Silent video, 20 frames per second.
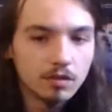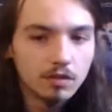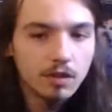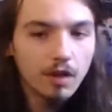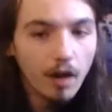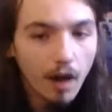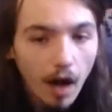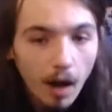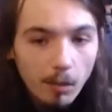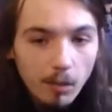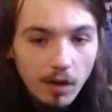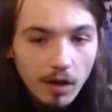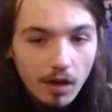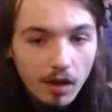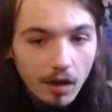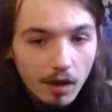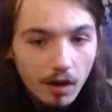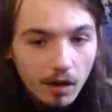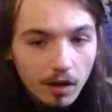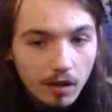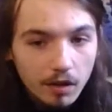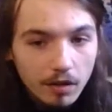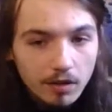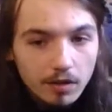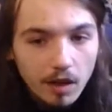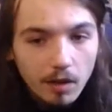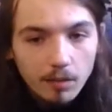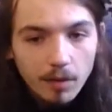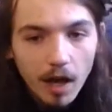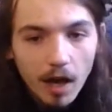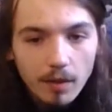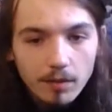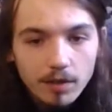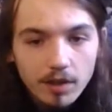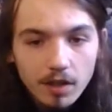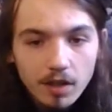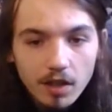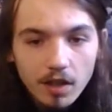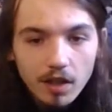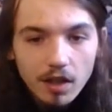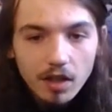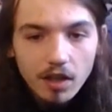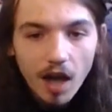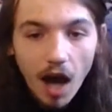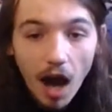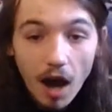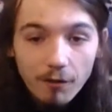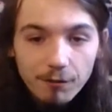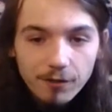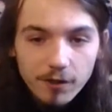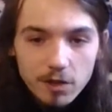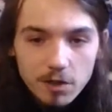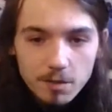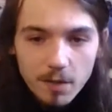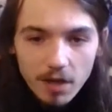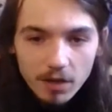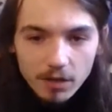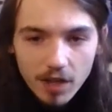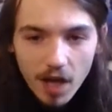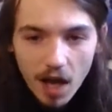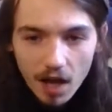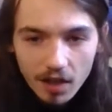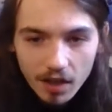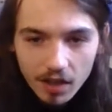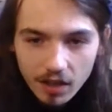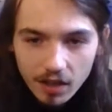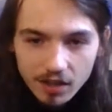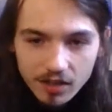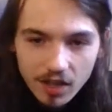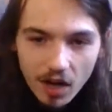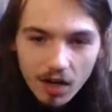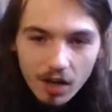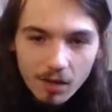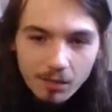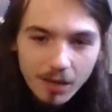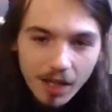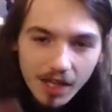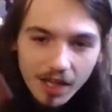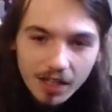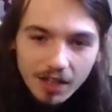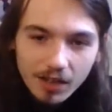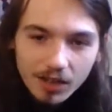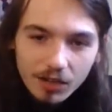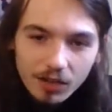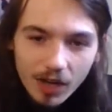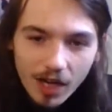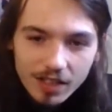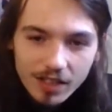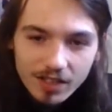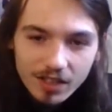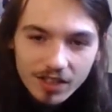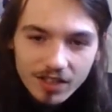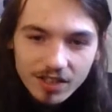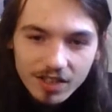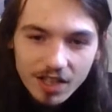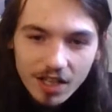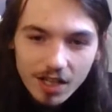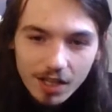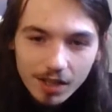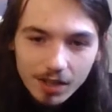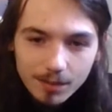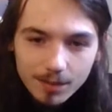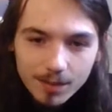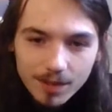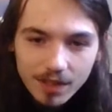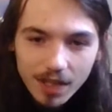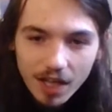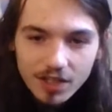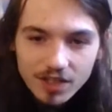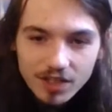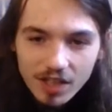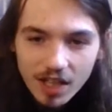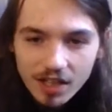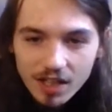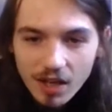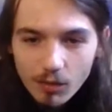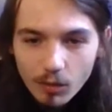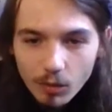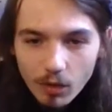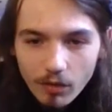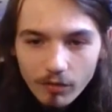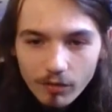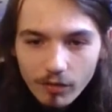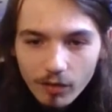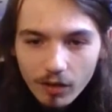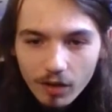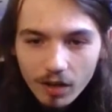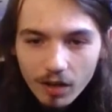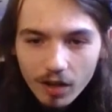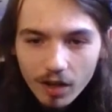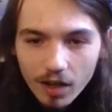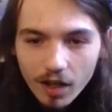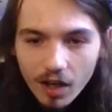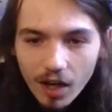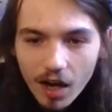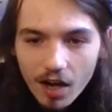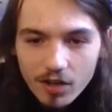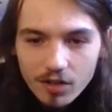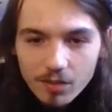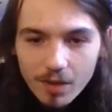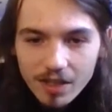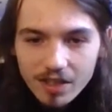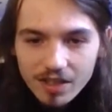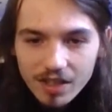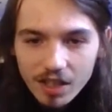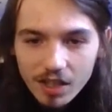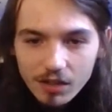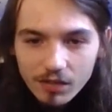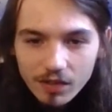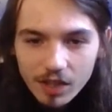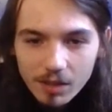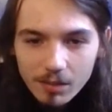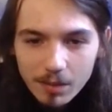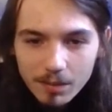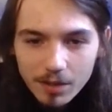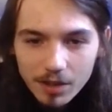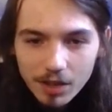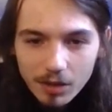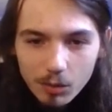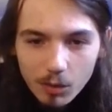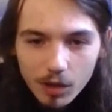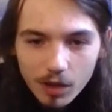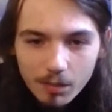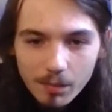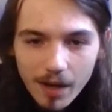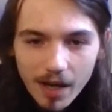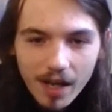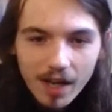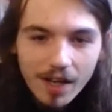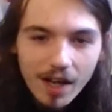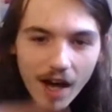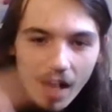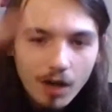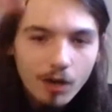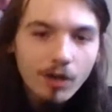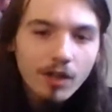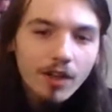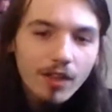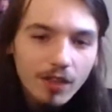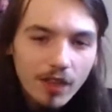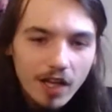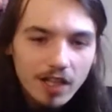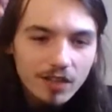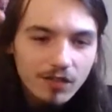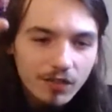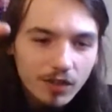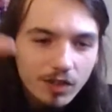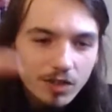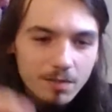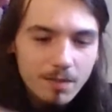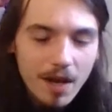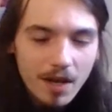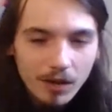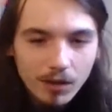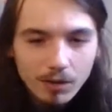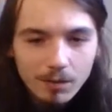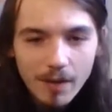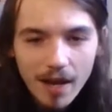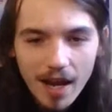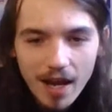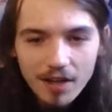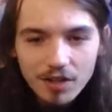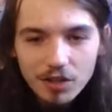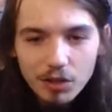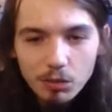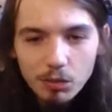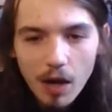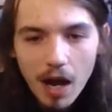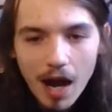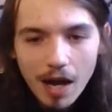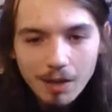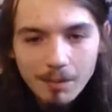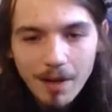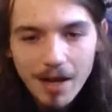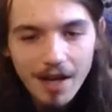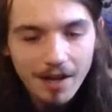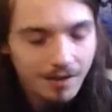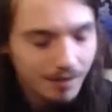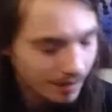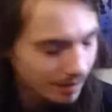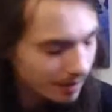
I mean, sometimes. Oh, Fierce Metal Donnie, sorry I'm late. Congrats on the subs. I just thanked everyone for 100 myself. Keep up the good work, man. Oh, thanks, Fierce Metal, man. You rock, man.